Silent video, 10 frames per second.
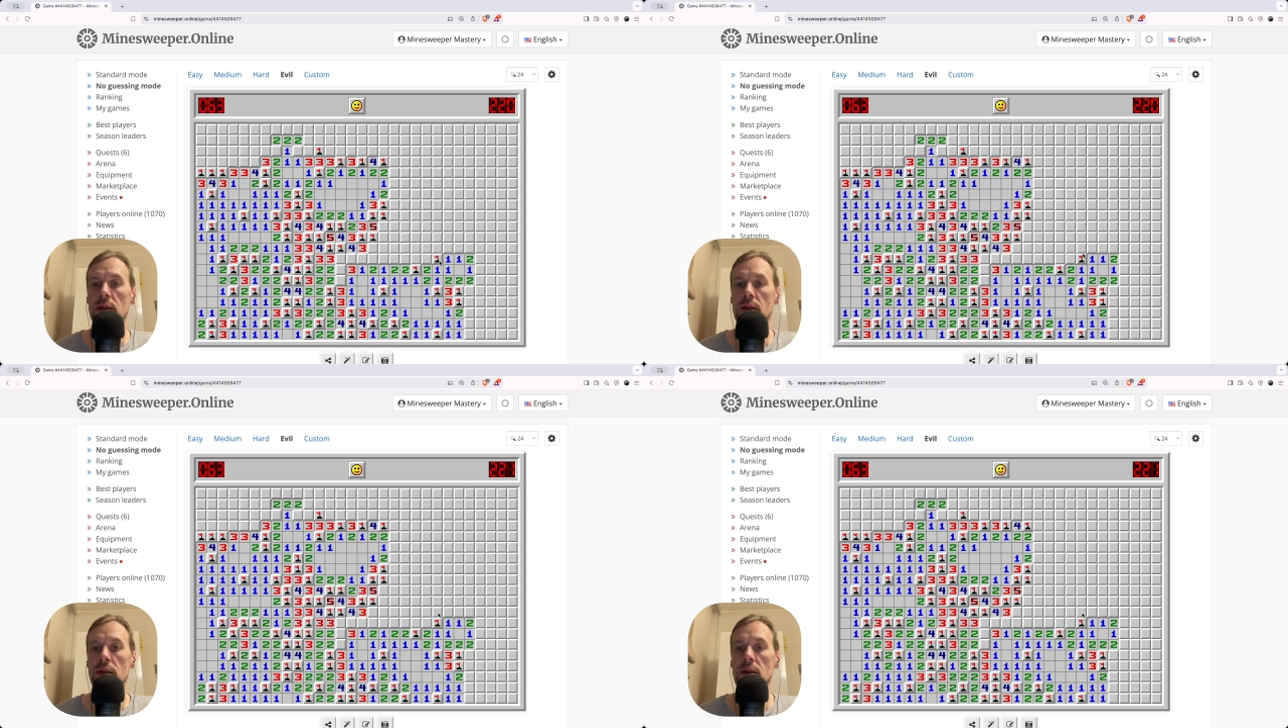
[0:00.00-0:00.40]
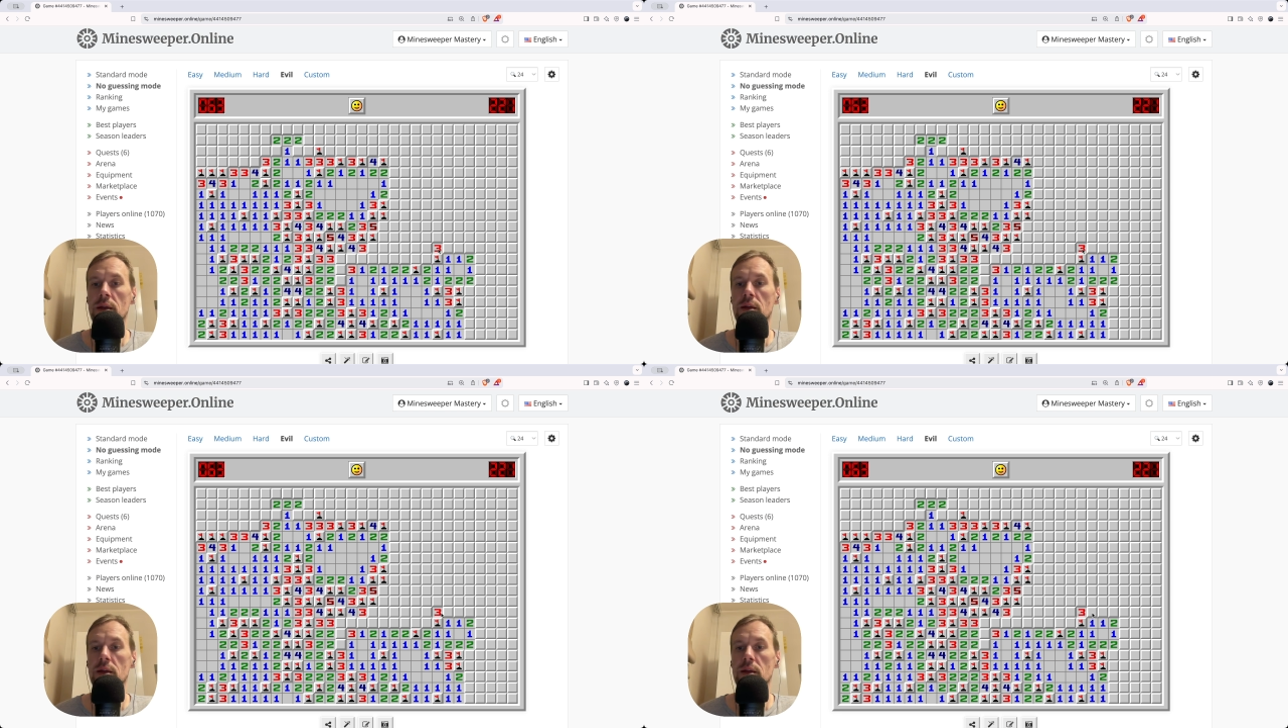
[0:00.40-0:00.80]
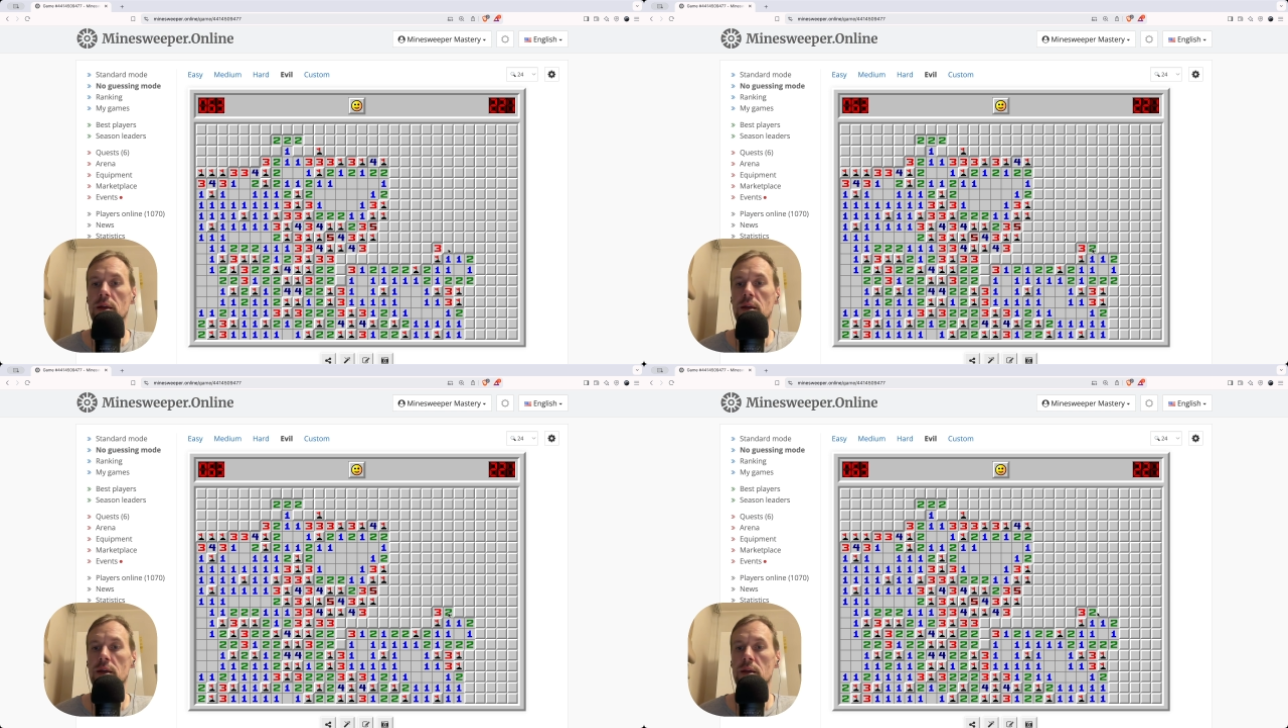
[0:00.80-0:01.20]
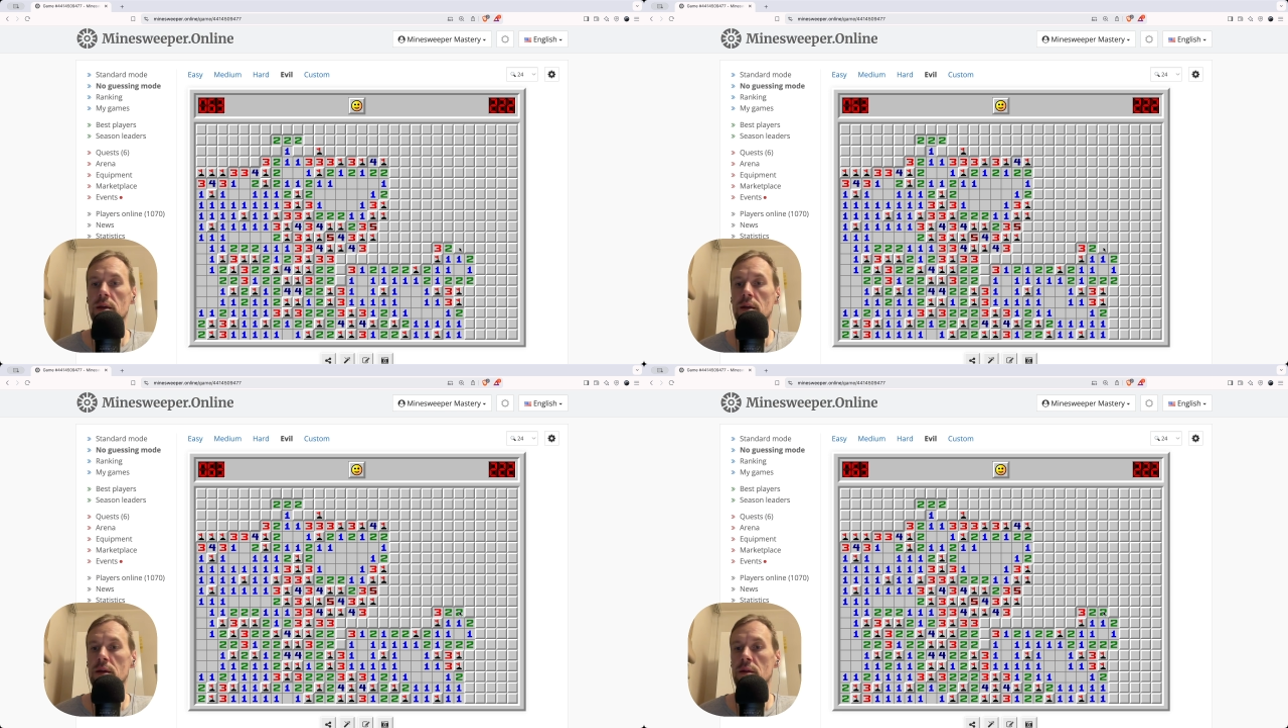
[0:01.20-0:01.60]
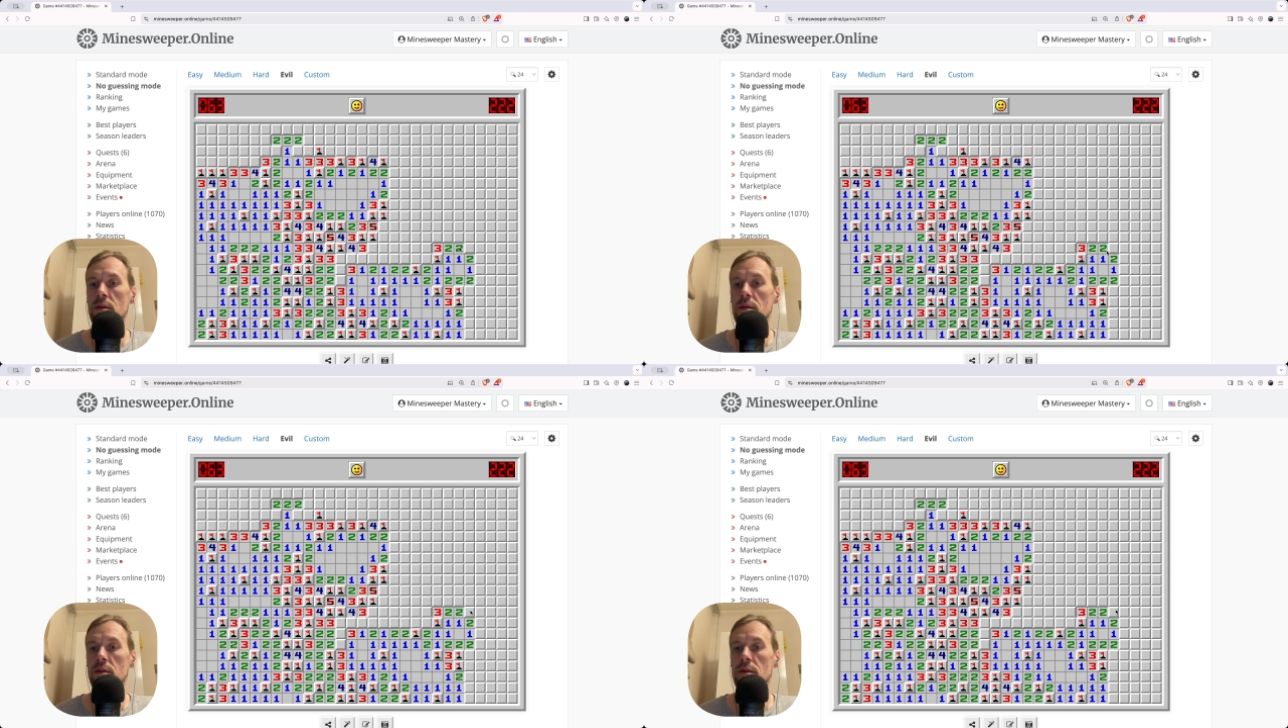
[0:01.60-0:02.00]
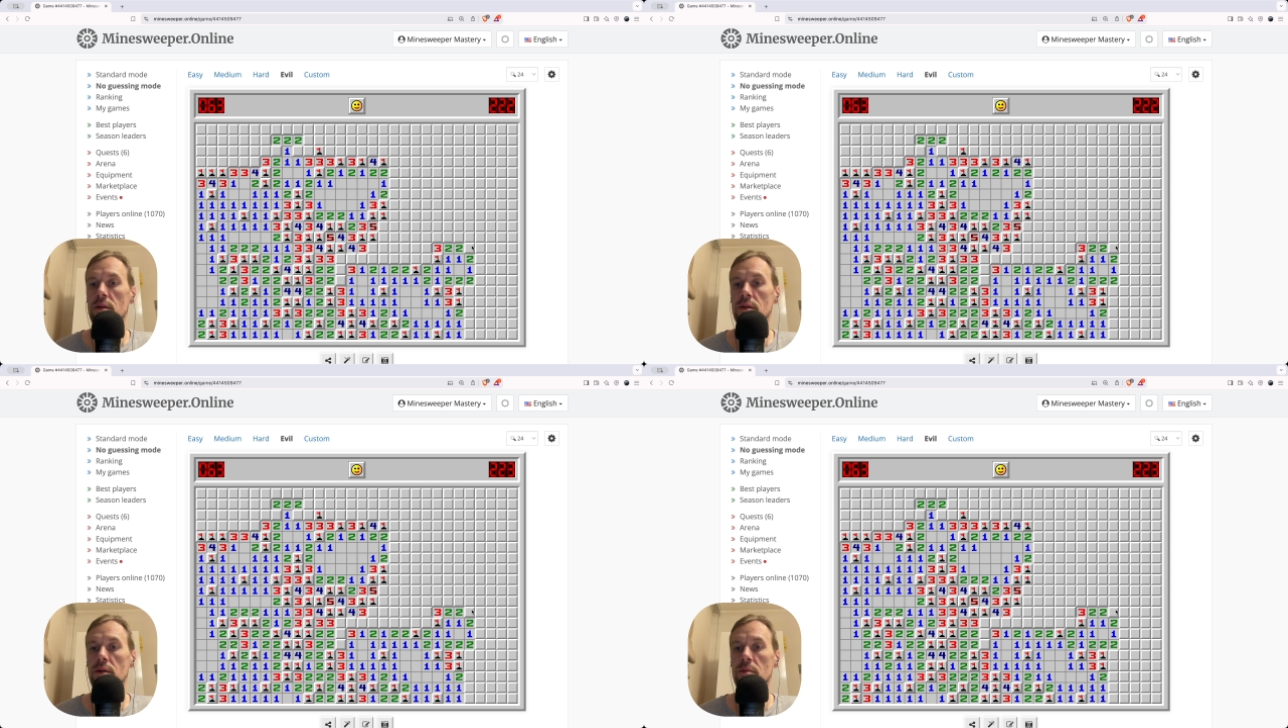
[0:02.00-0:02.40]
like clicking on